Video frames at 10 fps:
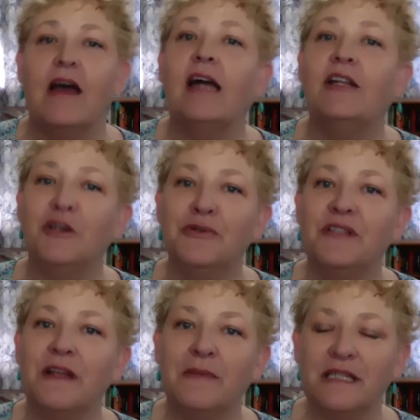and use
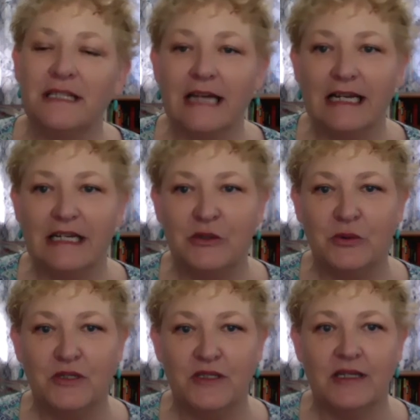them as study
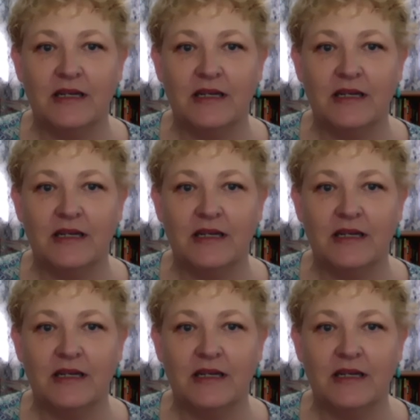tools.